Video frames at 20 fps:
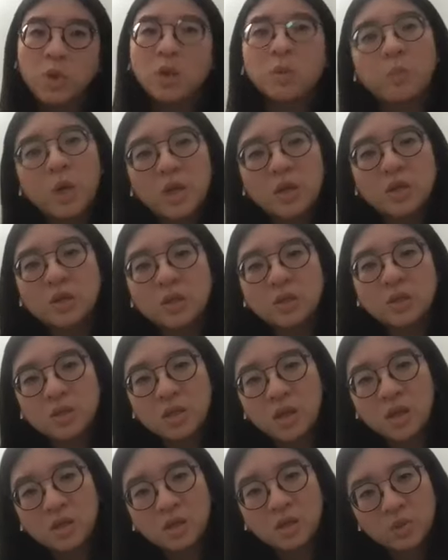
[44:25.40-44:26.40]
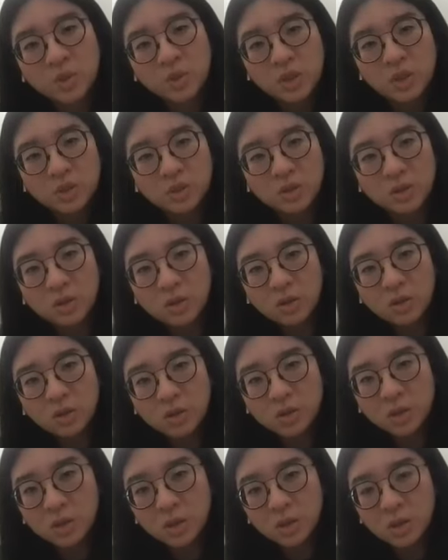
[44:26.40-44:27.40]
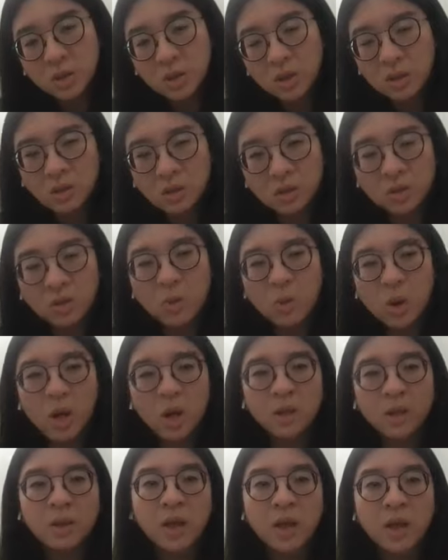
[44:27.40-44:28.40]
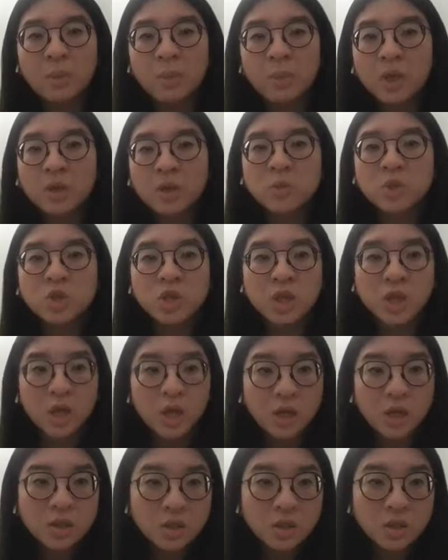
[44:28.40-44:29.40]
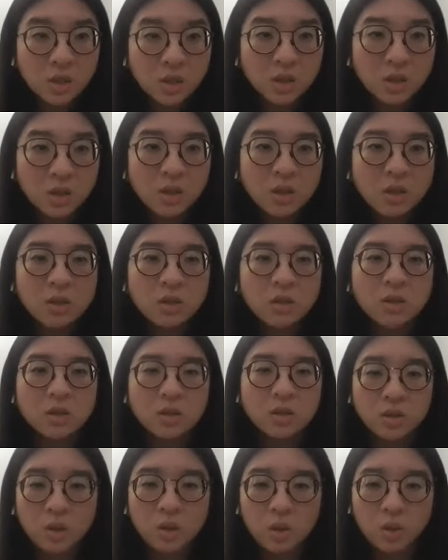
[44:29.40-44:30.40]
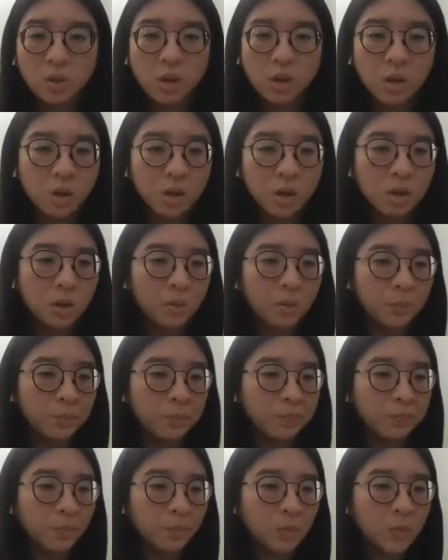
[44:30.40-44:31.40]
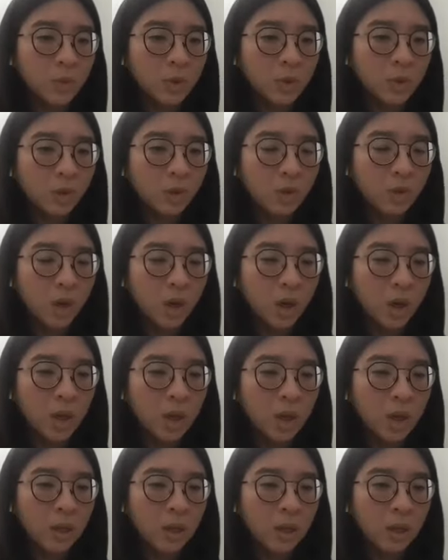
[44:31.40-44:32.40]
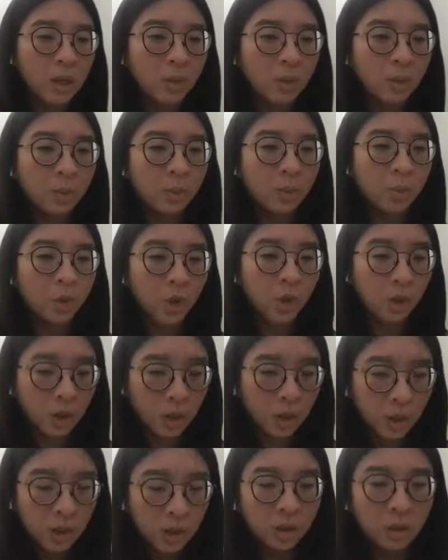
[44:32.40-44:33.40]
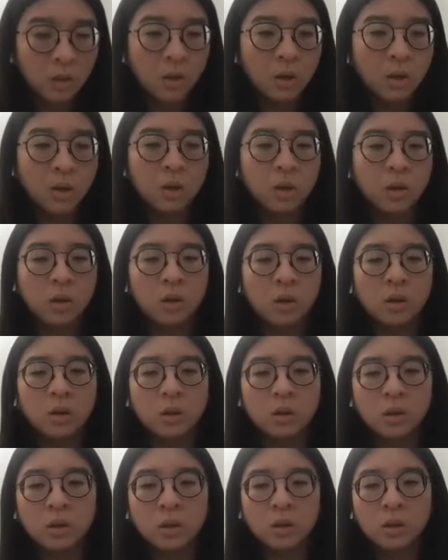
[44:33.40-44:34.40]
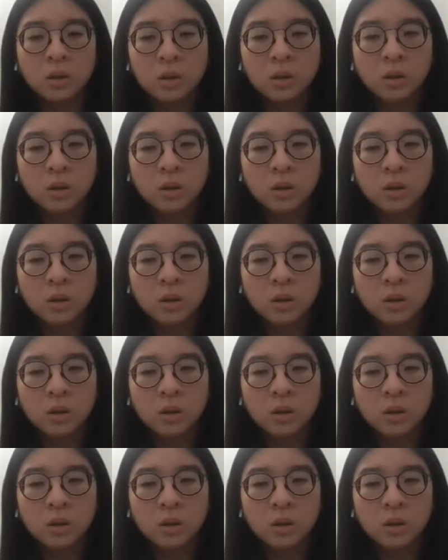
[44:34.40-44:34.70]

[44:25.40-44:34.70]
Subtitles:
doing basic science research at Dr. Wein lab at MGH. So I am working on